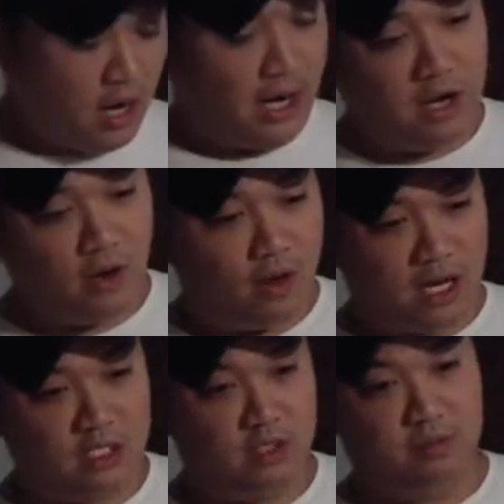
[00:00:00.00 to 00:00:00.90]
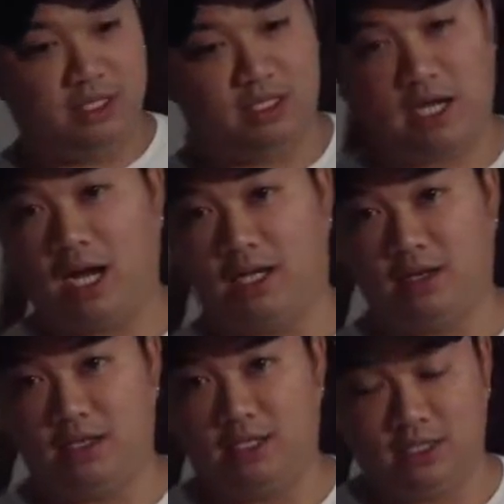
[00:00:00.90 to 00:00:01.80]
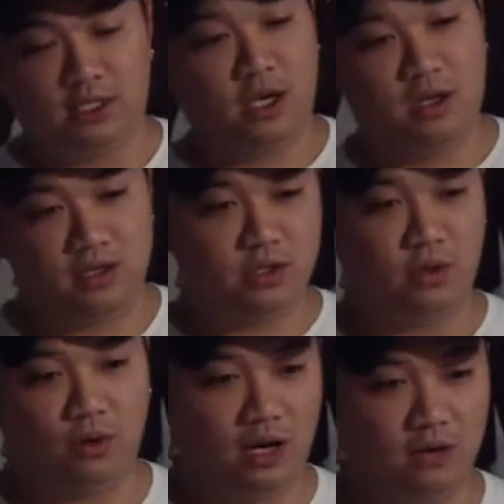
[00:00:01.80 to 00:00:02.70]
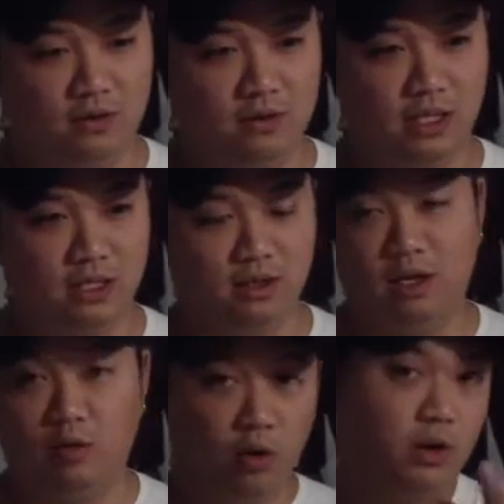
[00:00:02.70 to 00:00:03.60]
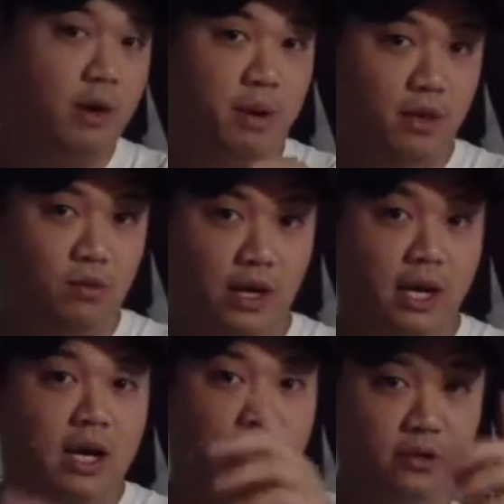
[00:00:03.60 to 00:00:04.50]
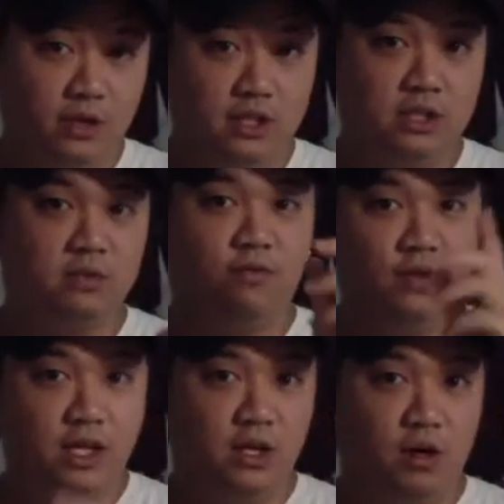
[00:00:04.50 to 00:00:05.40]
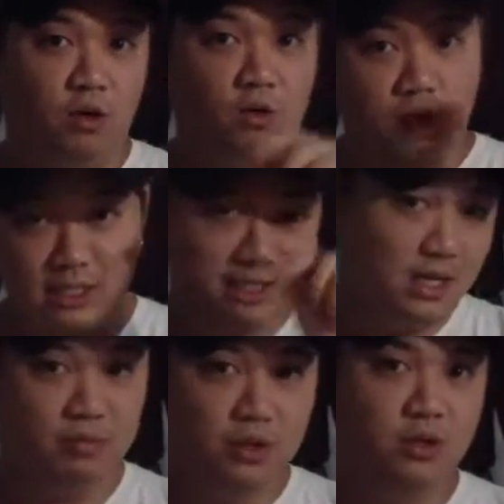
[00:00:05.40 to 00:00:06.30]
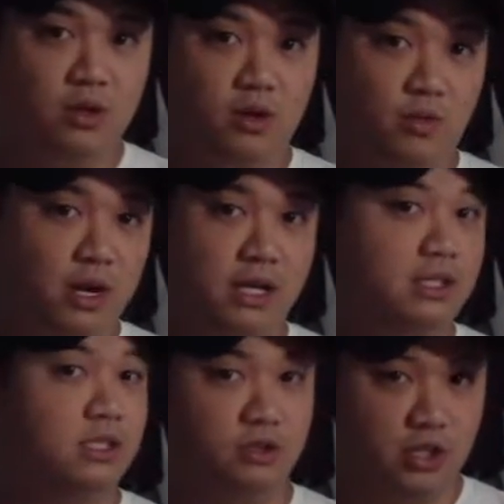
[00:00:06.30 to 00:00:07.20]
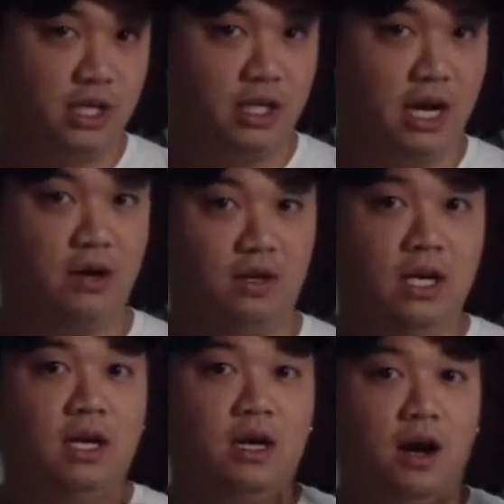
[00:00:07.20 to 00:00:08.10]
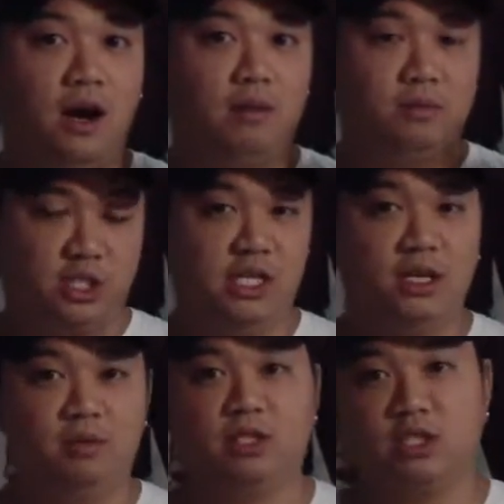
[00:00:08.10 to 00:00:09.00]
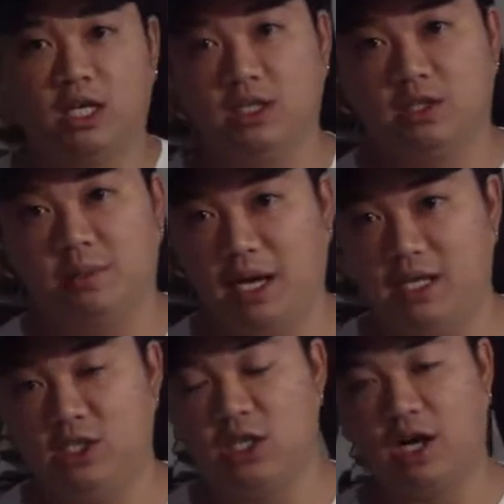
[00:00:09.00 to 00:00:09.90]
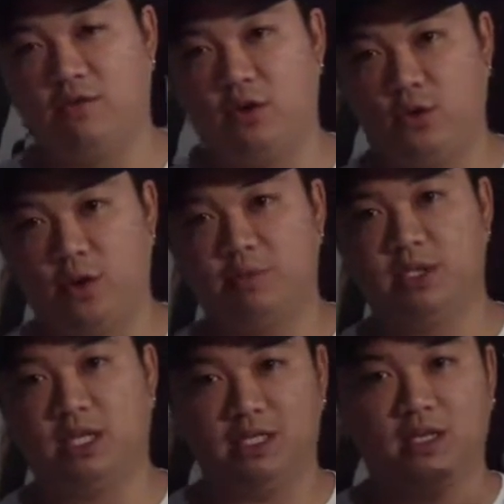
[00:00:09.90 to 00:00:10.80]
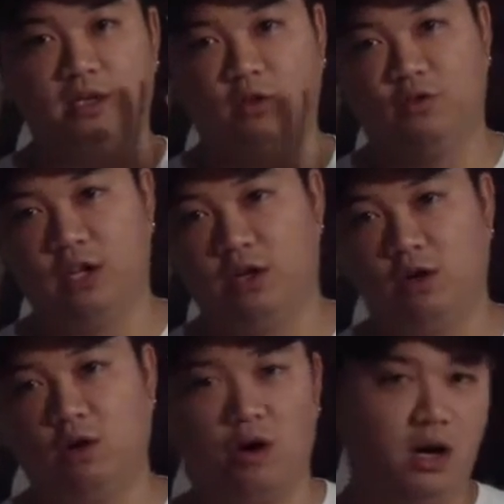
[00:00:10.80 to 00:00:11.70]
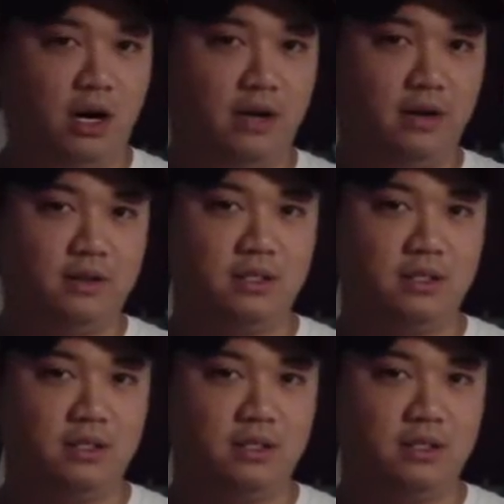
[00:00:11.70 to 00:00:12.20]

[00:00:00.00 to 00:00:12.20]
I know I actually been slacking on this, so I'll. Uh, and oh yeah, by the way, there is a video. It's uploaded already, so check it out. Um, JW's custom age ivory grips. I did a little video on.